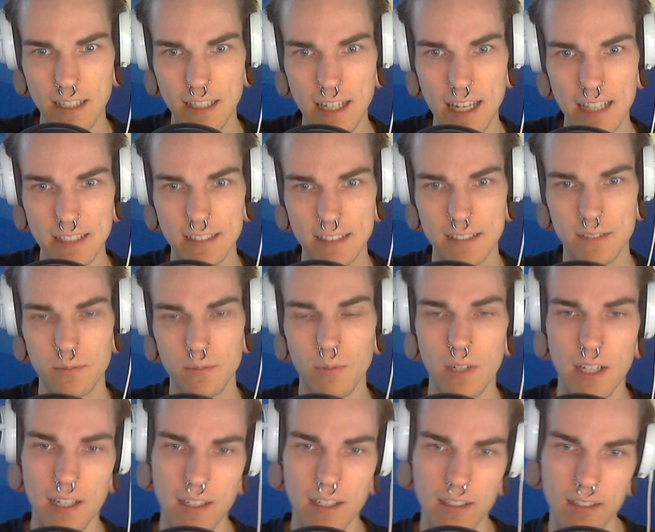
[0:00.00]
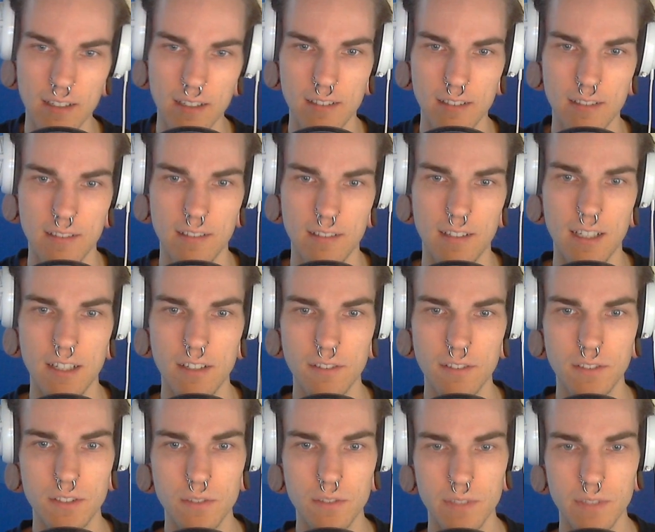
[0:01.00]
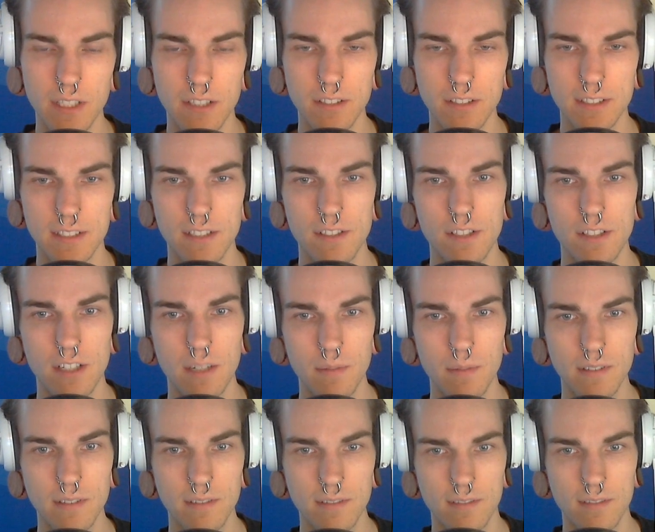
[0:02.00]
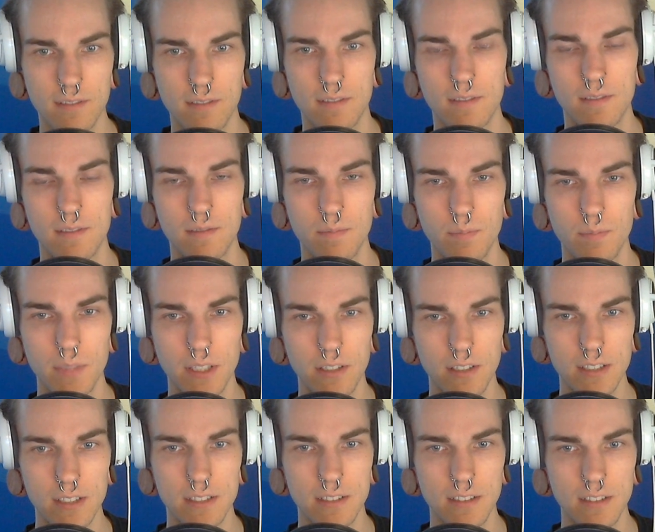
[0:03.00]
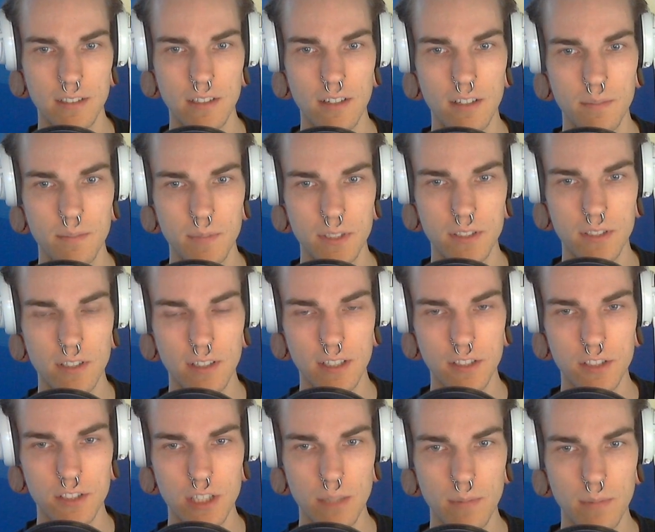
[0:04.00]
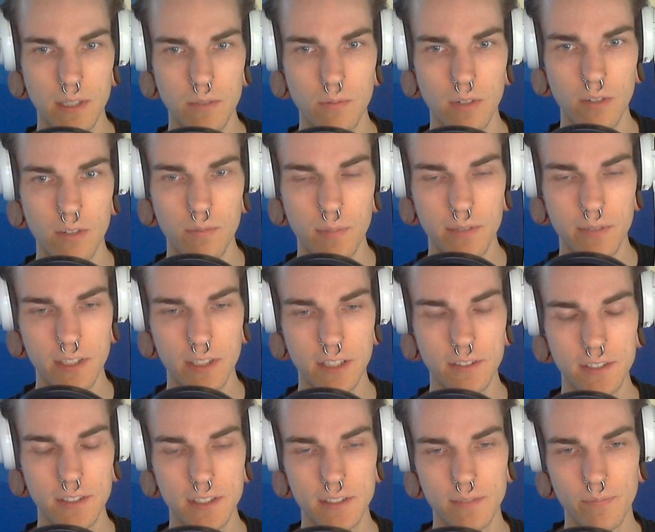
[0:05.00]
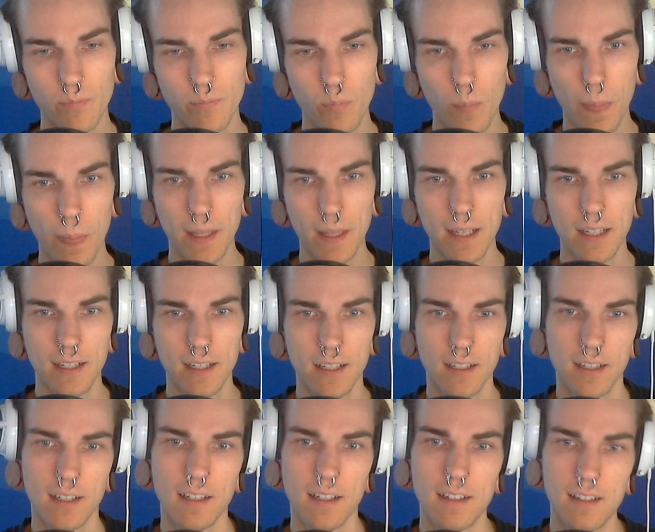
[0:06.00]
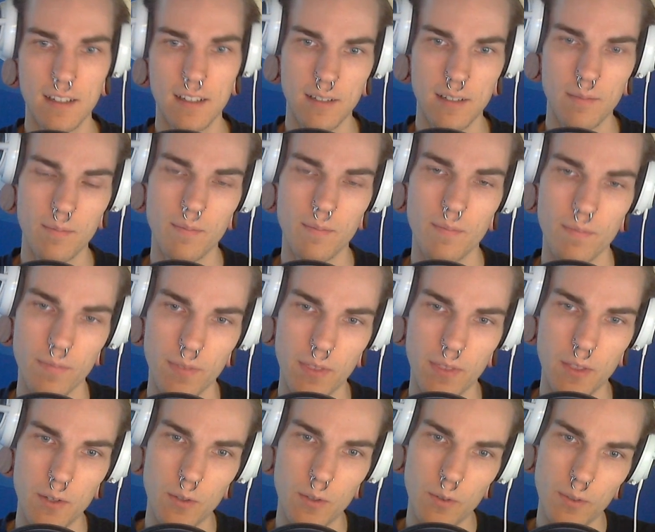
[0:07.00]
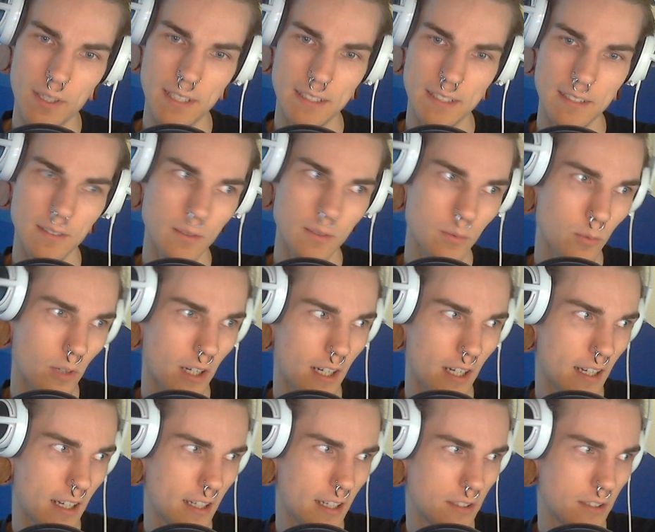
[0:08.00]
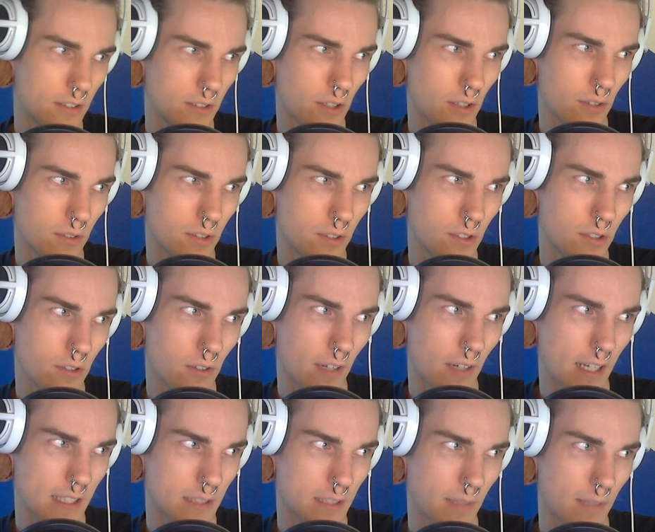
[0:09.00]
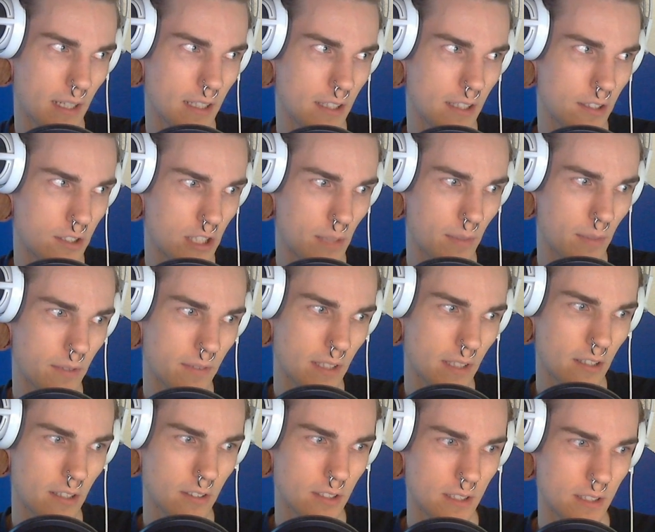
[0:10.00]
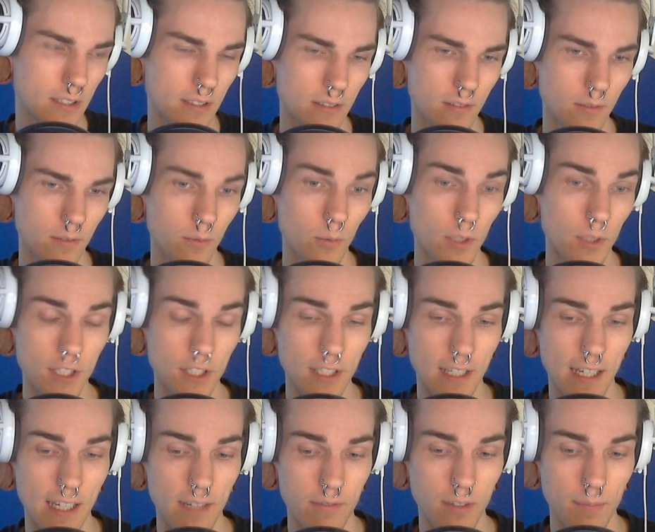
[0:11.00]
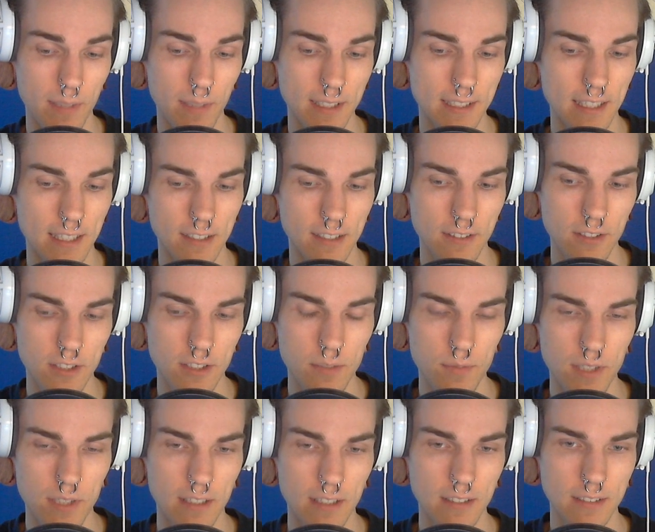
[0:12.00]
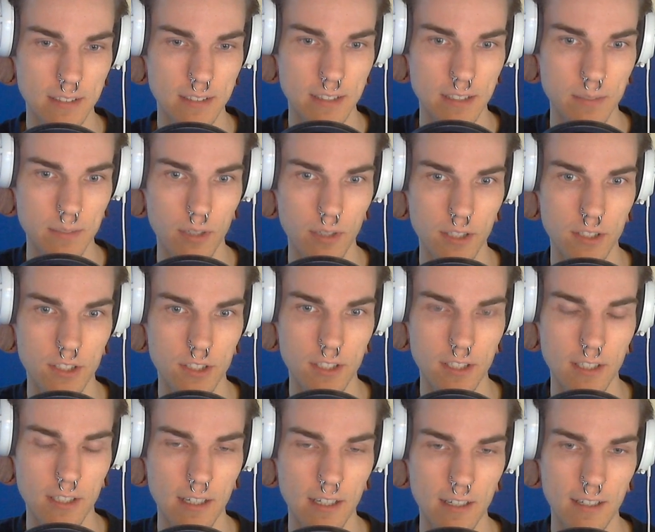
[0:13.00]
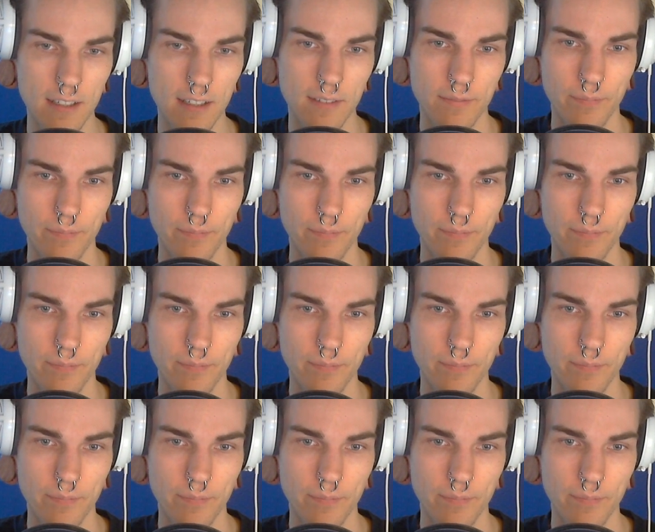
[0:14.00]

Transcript: asks why I don't do videos in German, because he heard me talking German in one of my videos. The reason why I don't do as many German videos, which I have on my second YouTube channel, the spot GER,